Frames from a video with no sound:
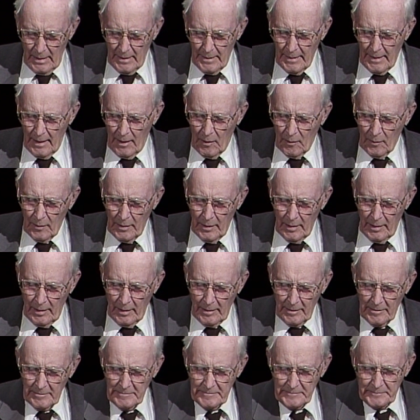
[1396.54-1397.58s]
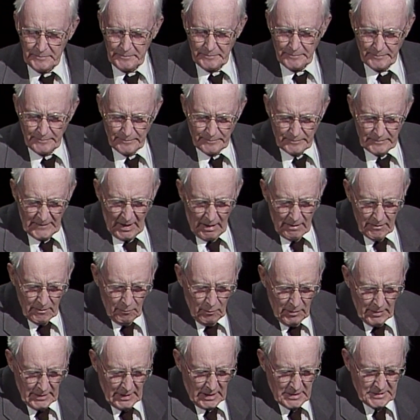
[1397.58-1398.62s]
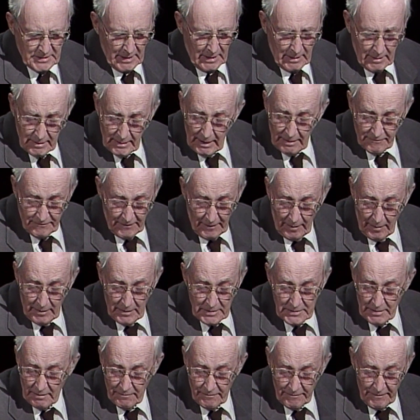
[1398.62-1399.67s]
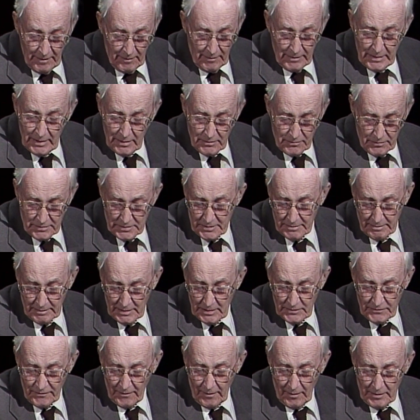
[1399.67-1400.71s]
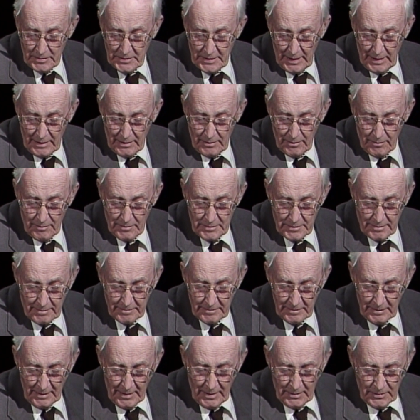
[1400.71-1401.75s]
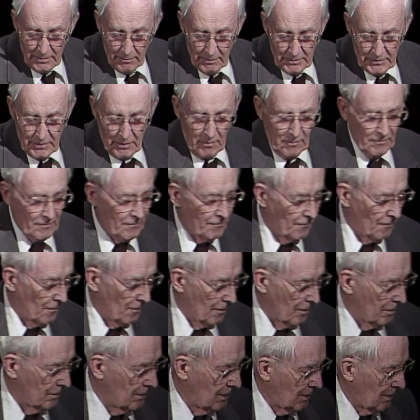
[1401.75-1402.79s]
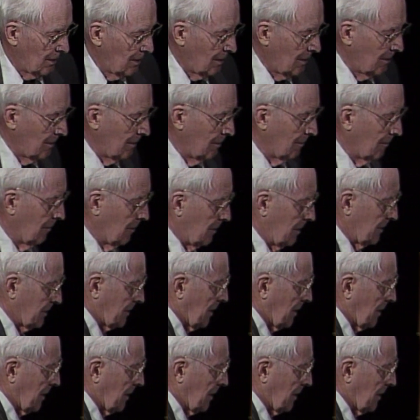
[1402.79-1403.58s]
Now, the word I say, kafar, is a very interesting as far as that goes, to atone for. The word is